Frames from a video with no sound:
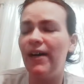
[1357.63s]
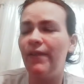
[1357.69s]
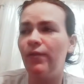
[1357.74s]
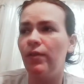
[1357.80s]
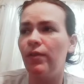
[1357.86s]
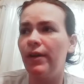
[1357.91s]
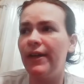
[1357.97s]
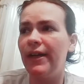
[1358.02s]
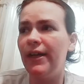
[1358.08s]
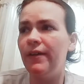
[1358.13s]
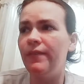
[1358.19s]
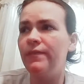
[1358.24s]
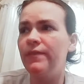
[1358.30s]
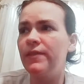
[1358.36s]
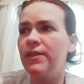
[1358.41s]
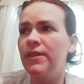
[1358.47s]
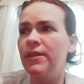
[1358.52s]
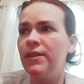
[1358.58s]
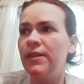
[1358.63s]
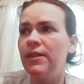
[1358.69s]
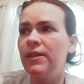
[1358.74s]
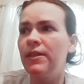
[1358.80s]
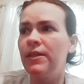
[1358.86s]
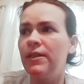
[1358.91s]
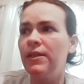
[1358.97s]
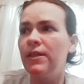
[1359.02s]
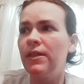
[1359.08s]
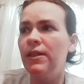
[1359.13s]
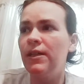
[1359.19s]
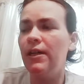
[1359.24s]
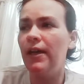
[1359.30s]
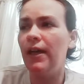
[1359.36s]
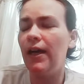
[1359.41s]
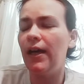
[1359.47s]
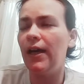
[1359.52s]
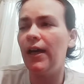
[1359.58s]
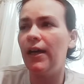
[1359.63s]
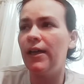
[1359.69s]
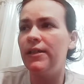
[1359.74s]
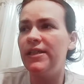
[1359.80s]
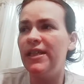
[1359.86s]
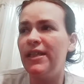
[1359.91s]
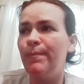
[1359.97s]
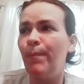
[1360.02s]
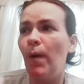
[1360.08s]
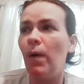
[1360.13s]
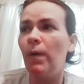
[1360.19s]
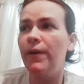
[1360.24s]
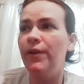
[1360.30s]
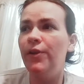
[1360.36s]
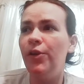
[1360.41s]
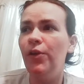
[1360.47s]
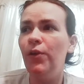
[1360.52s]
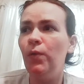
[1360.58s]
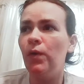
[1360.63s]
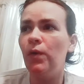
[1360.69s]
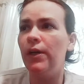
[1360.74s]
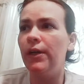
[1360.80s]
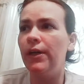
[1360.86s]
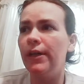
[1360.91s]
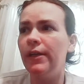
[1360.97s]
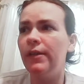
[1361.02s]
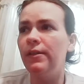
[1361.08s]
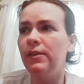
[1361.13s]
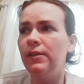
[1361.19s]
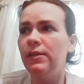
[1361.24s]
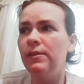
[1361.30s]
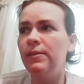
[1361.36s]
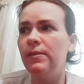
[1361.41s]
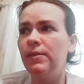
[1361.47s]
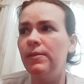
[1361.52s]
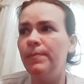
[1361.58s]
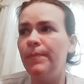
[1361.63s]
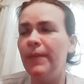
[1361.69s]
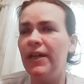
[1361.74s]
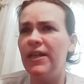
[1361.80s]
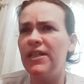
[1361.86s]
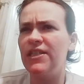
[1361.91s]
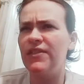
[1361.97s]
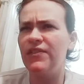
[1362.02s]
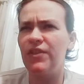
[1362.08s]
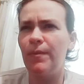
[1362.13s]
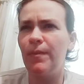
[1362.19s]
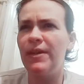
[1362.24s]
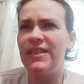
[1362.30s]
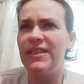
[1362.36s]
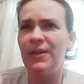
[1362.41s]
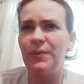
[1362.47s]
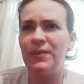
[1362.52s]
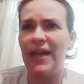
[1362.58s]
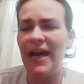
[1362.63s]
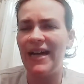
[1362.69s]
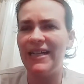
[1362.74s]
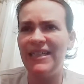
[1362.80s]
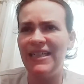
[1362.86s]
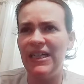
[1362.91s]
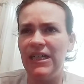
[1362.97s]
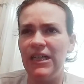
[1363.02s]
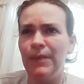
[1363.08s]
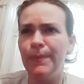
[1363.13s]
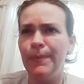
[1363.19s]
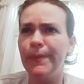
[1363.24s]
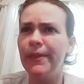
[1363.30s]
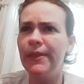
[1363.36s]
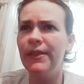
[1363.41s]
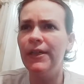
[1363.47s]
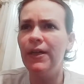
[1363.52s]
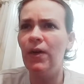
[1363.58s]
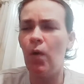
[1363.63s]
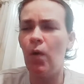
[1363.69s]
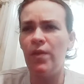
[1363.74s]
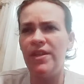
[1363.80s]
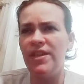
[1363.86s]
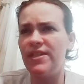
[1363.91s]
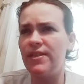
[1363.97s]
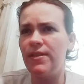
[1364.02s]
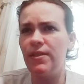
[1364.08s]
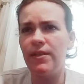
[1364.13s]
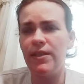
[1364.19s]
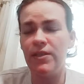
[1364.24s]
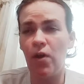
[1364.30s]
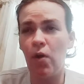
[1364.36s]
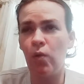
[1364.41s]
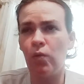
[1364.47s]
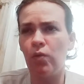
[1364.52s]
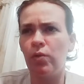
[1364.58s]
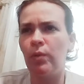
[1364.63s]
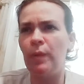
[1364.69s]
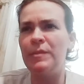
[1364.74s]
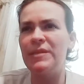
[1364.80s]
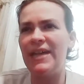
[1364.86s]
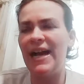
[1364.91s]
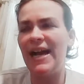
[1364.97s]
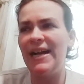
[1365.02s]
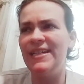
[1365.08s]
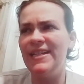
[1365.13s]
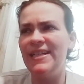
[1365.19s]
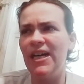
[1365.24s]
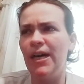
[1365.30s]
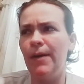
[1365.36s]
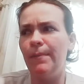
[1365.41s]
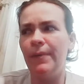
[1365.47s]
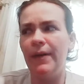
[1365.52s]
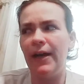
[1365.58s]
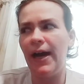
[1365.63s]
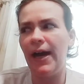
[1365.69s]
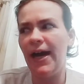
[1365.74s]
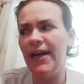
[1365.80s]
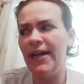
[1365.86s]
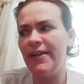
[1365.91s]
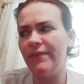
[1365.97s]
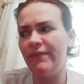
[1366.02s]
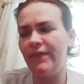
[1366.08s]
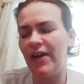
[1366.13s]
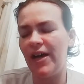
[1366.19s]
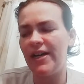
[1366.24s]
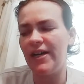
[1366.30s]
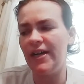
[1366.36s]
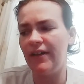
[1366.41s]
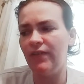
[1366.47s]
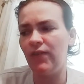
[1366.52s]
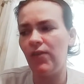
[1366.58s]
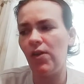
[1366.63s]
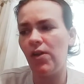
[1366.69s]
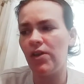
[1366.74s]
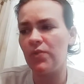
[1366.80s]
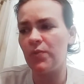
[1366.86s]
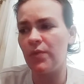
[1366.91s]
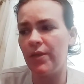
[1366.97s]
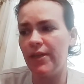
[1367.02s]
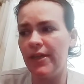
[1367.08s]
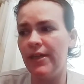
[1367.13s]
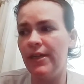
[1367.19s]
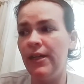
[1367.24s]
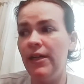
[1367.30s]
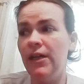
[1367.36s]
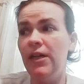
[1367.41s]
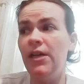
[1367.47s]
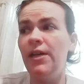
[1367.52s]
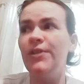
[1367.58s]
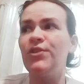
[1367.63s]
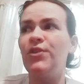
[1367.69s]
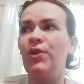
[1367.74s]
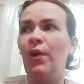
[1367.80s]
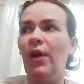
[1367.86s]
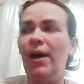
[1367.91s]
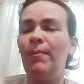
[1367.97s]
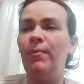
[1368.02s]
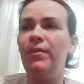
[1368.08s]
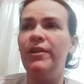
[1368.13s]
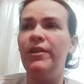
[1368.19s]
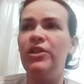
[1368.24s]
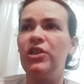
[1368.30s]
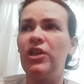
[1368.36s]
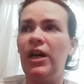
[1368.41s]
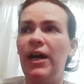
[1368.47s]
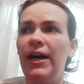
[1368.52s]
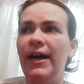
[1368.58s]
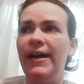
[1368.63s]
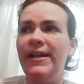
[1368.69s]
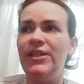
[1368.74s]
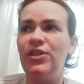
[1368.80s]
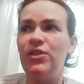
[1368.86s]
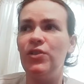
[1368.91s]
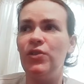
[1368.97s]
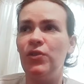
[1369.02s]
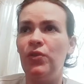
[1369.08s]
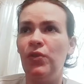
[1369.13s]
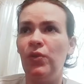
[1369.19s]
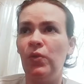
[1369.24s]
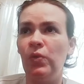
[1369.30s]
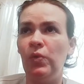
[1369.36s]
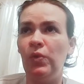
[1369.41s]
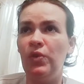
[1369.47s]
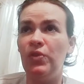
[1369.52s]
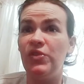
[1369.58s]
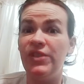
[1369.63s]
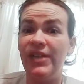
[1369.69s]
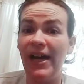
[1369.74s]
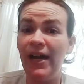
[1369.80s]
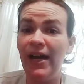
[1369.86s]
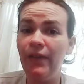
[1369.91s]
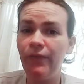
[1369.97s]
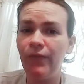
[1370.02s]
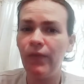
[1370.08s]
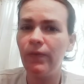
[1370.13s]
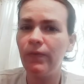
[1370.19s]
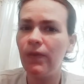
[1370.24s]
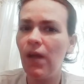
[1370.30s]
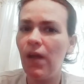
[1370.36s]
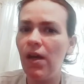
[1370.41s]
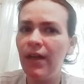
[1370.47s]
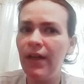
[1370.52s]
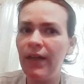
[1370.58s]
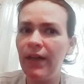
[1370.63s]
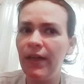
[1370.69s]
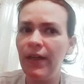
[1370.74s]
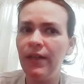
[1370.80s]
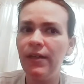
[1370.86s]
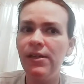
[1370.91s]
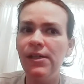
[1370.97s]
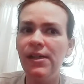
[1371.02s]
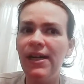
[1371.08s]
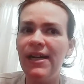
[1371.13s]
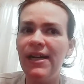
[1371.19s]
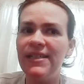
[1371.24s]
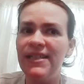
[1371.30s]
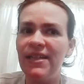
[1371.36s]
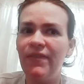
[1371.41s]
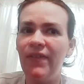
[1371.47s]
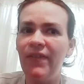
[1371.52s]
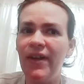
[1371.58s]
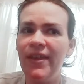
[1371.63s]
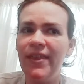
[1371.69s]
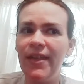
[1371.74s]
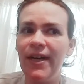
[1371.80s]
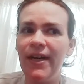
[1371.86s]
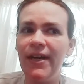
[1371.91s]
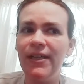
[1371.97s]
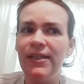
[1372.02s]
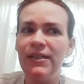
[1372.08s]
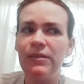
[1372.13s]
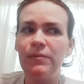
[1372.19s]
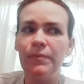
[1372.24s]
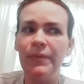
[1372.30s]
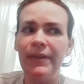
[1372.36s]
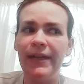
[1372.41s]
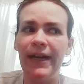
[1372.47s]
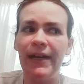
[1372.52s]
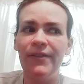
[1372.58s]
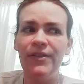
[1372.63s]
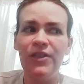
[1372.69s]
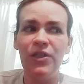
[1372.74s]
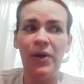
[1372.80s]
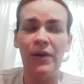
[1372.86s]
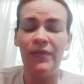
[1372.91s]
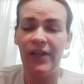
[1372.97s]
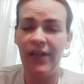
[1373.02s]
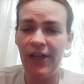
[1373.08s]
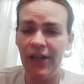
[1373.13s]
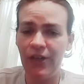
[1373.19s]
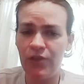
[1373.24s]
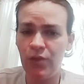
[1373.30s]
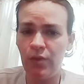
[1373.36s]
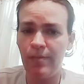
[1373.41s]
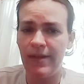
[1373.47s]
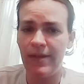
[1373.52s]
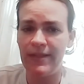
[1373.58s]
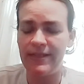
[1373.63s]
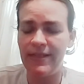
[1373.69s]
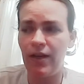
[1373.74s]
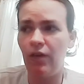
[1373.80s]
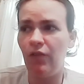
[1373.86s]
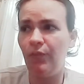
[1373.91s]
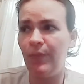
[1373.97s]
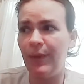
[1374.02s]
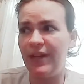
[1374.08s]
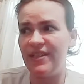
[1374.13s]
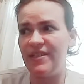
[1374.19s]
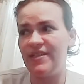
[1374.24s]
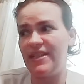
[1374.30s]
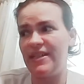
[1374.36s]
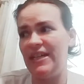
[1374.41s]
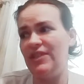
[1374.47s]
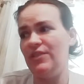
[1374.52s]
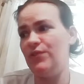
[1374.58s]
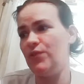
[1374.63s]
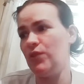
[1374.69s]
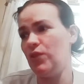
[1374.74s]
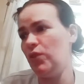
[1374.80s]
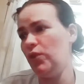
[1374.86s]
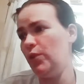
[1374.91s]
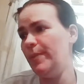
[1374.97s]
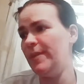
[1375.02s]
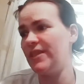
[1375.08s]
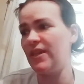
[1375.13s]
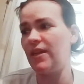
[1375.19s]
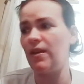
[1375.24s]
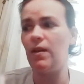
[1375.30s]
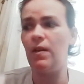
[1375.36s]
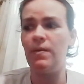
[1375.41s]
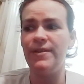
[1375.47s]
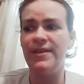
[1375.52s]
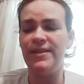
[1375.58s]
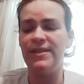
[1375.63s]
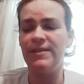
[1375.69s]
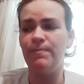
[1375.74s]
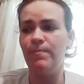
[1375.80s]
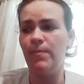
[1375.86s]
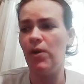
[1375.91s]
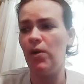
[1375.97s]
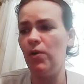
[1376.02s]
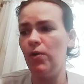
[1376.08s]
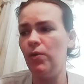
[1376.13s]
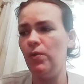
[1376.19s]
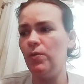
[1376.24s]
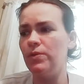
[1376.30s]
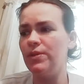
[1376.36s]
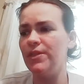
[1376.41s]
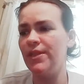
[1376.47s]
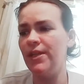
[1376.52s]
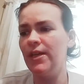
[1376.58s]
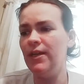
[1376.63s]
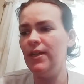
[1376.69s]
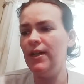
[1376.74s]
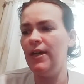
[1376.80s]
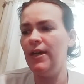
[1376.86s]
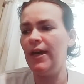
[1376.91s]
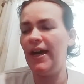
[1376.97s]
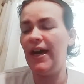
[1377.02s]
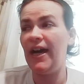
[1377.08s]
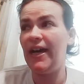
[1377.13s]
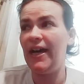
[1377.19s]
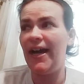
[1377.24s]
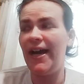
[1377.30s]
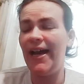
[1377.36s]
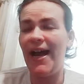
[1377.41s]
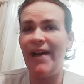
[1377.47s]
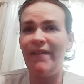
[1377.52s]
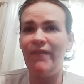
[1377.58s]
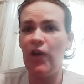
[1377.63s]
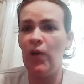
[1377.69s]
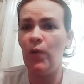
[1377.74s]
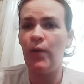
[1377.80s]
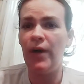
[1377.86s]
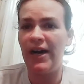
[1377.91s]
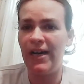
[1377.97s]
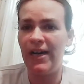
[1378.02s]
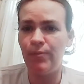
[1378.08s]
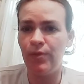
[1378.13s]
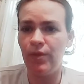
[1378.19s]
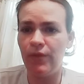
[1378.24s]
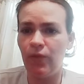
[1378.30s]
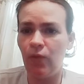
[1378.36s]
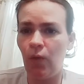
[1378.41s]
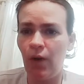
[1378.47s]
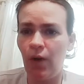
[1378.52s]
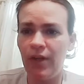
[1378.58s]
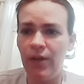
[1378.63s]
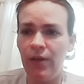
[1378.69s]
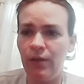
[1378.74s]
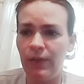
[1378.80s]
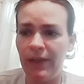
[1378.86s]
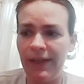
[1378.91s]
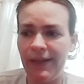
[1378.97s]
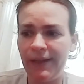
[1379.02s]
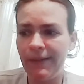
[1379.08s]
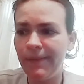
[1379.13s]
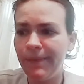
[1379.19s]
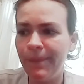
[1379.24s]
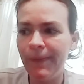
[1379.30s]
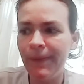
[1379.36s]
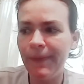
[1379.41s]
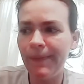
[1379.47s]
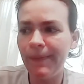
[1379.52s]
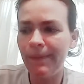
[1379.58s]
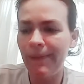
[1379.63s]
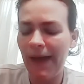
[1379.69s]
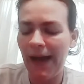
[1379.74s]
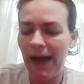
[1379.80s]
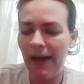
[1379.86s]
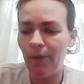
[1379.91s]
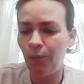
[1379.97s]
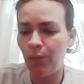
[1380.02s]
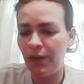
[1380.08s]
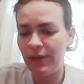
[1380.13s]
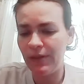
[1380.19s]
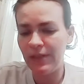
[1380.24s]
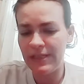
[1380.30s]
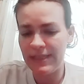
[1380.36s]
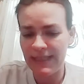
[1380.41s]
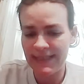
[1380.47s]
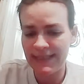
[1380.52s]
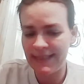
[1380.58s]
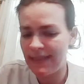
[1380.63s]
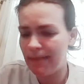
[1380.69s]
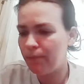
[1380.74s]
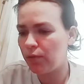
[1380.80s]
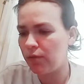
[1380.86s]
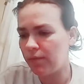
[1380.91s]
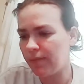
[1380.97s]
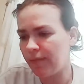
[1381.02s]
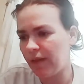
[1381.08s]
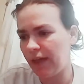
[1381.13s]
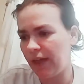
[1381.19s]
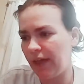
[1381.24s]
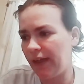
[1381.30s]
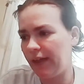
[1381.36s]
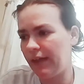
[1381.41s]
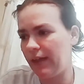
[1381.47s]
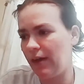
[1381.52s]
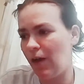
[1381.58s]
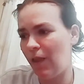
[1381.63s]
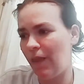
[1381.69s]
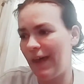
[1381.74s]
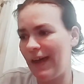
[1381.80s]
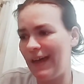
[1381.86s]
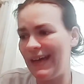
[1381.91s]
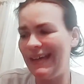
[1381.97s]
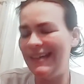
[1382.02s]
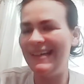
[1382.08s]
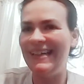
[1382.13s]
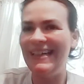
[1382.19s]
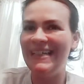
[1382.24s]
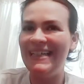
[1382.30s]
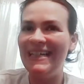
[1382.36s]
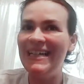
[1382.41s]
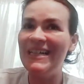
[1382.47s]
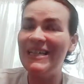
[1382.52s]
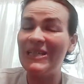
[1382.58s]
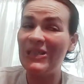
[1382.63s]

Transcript: He got for a gift. And he bought a new one because for some reason it was acting up. But this older one was acting up. But I didn't find any flaws with it. So I want to try to use that for vlogging and stuff like that, but I still have to get used to it myself because it's got the zoom, it's got all these modes, and I have no guidebook for it, no like, what does this symbol mean and all that.